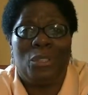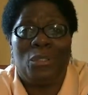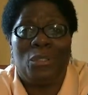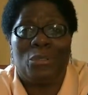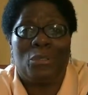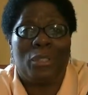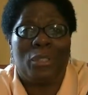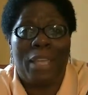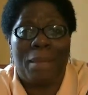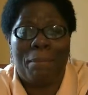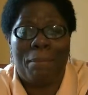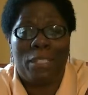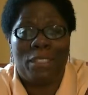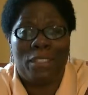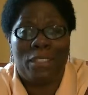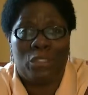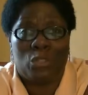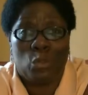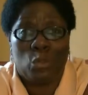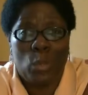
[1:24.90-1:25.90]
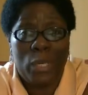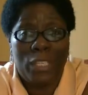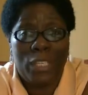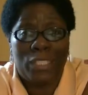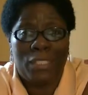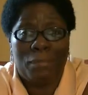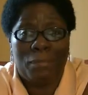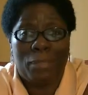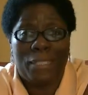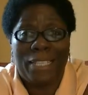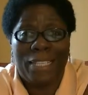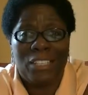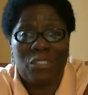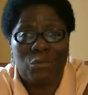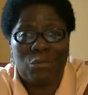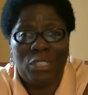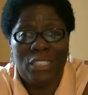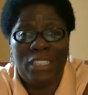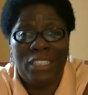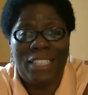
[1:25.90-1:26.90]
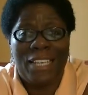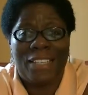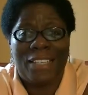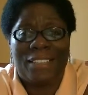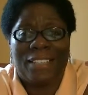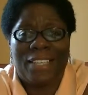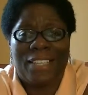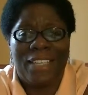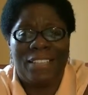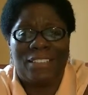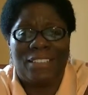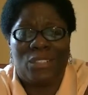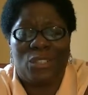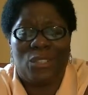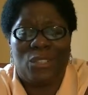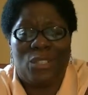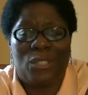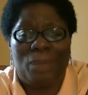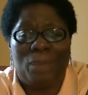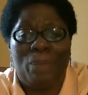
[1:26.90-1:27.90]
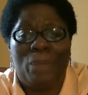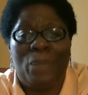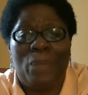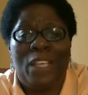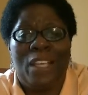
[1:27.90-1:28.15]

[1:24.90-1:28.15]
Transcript: grow that business quickly. But that's really not the case at all.